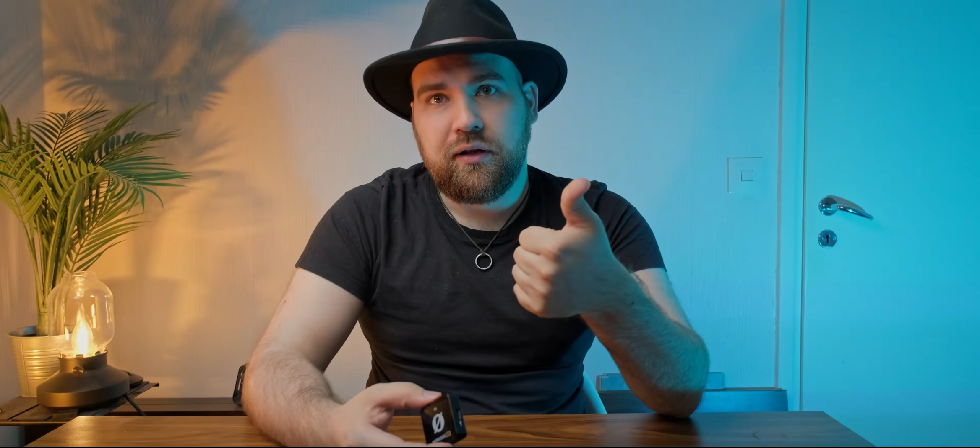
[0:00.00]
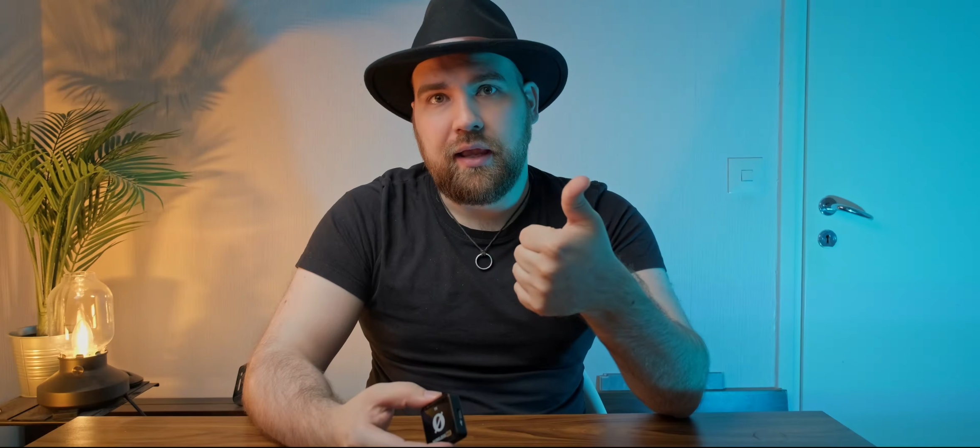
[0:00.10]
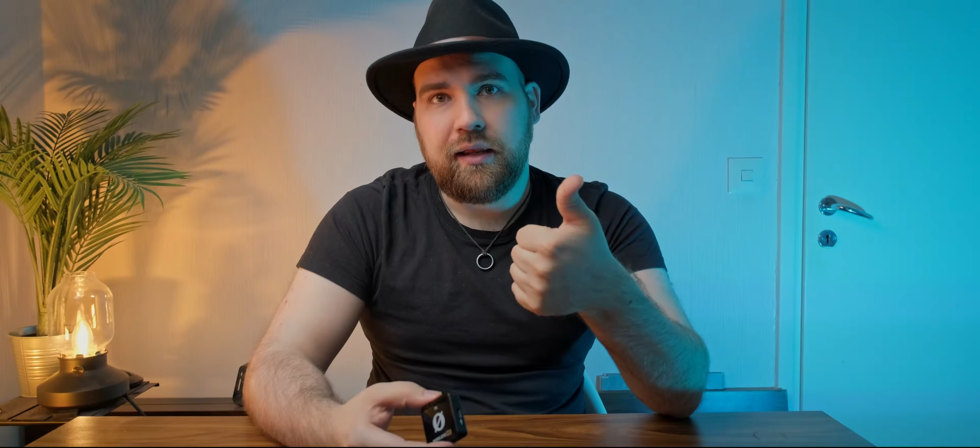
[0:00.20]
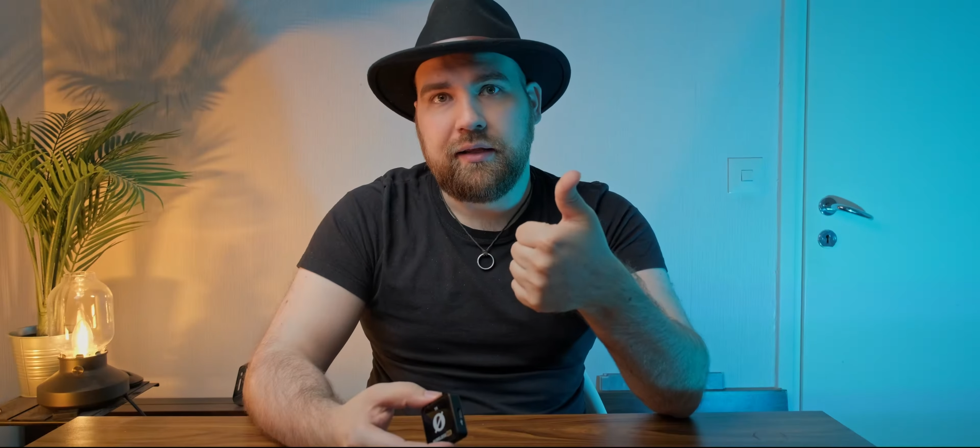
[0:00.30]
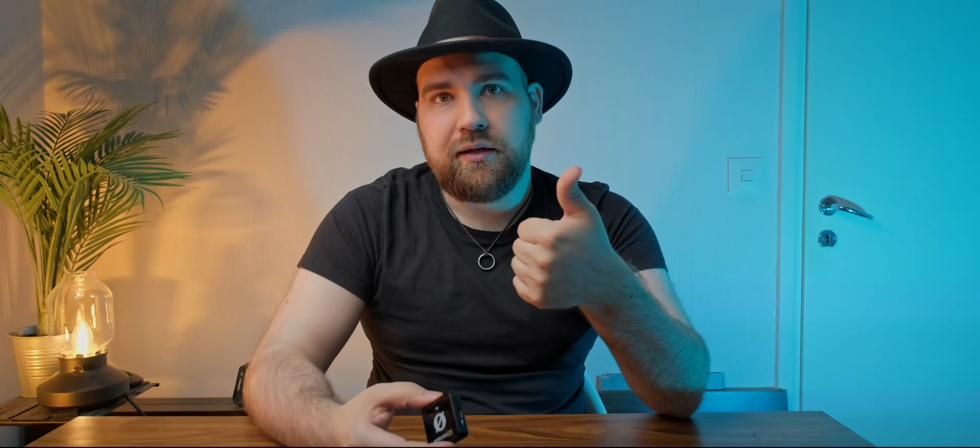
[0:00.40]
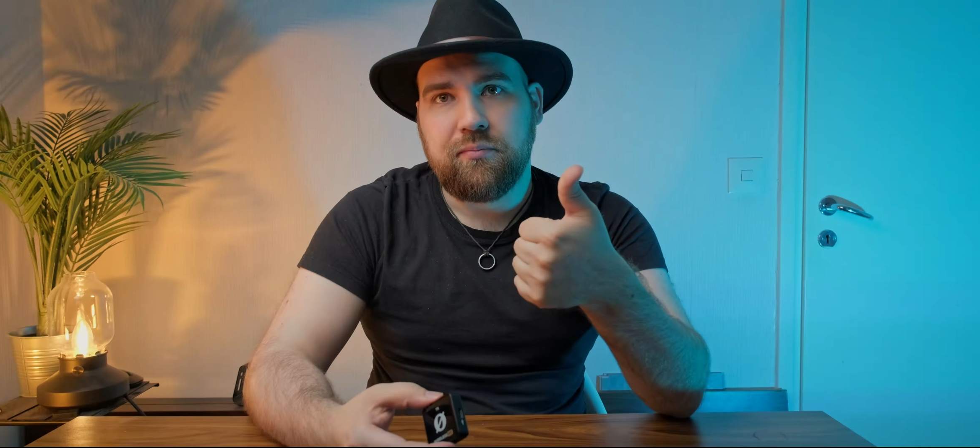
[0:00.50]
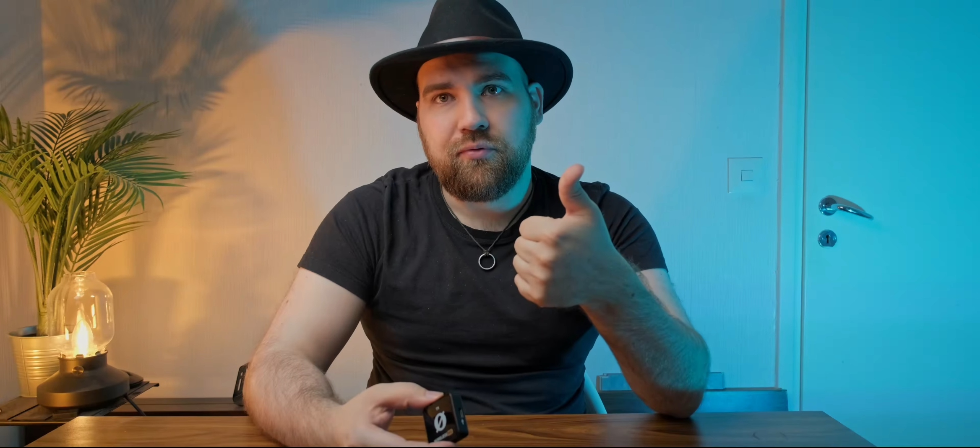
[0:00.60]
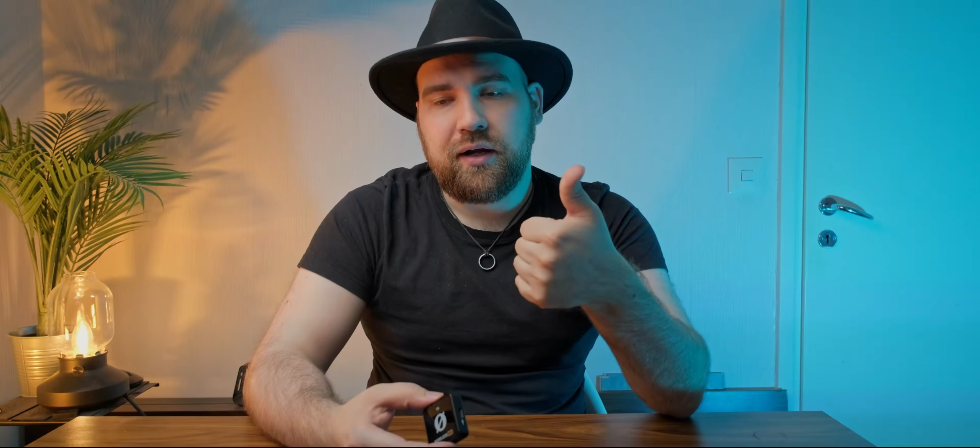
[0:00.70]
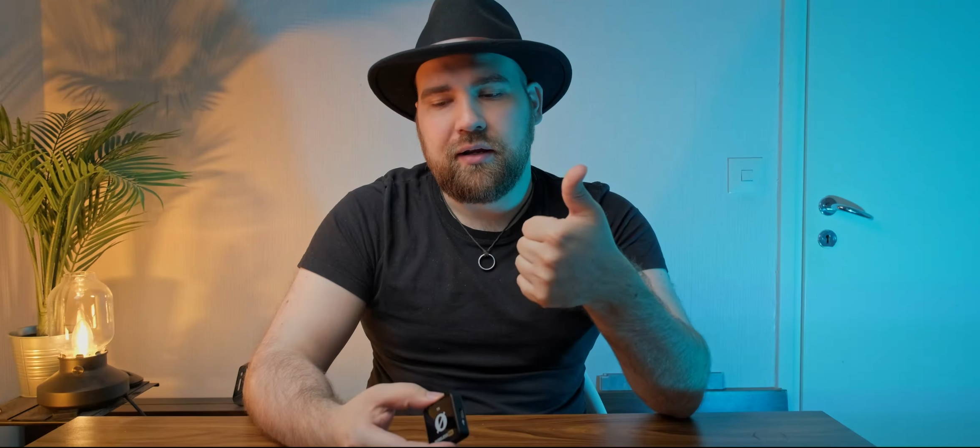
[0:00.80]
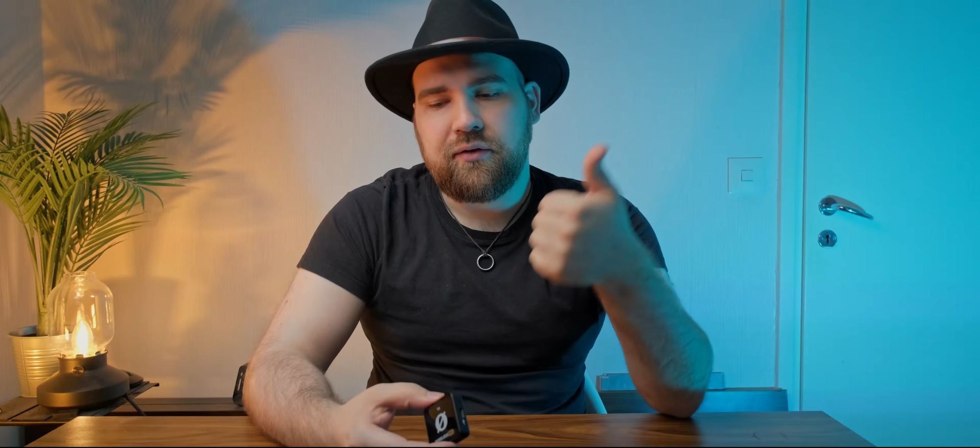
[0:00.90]
LED
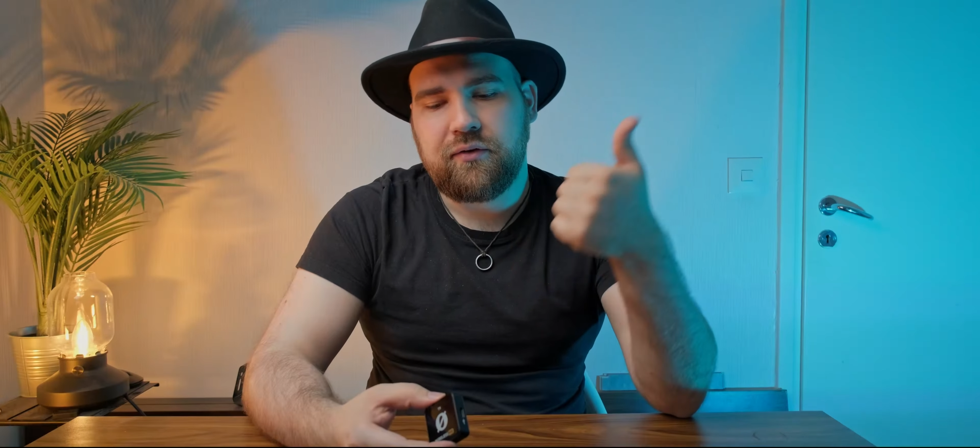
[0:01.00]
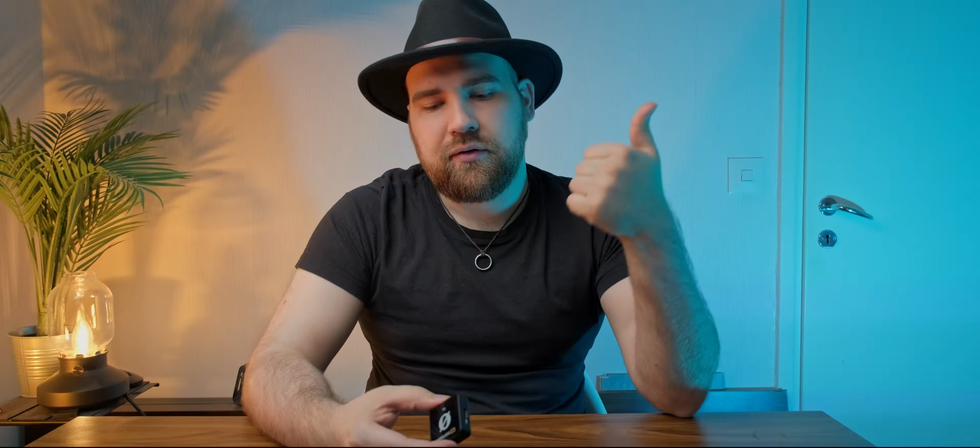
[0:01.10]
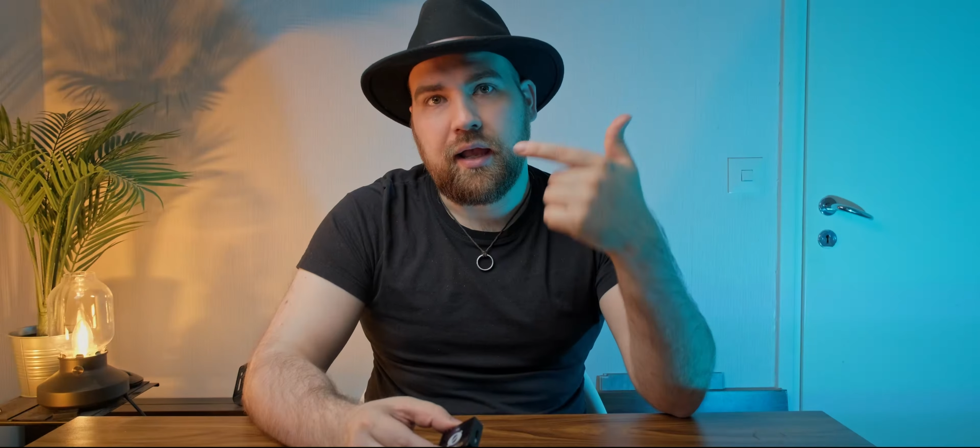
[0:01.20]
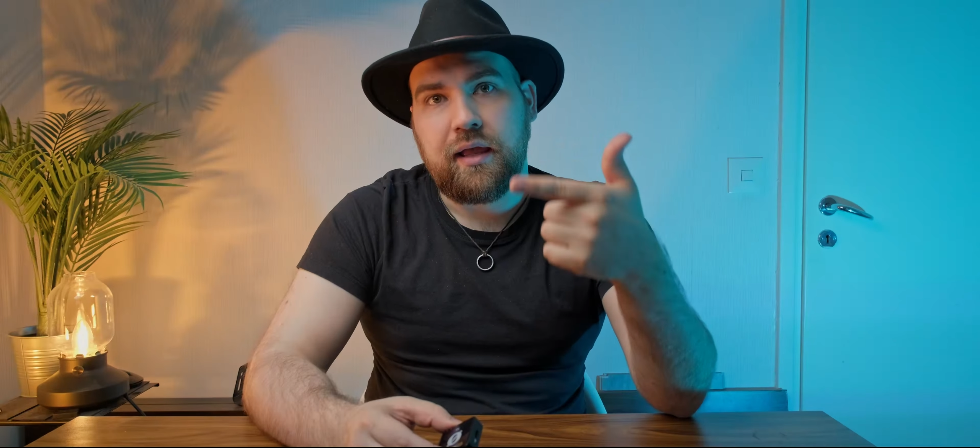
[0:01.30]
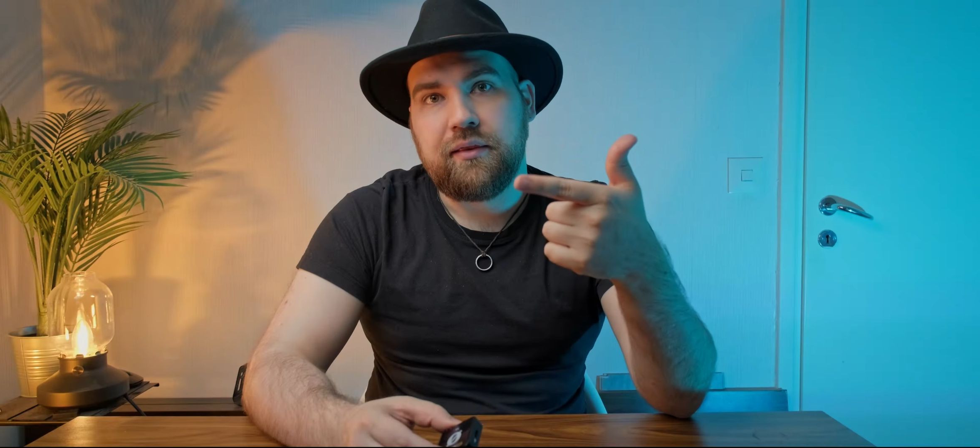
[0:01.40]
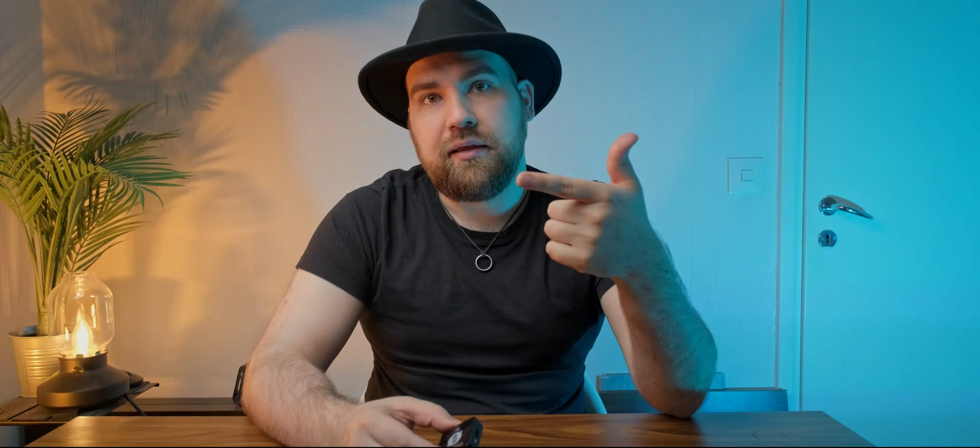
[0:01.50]
brightness and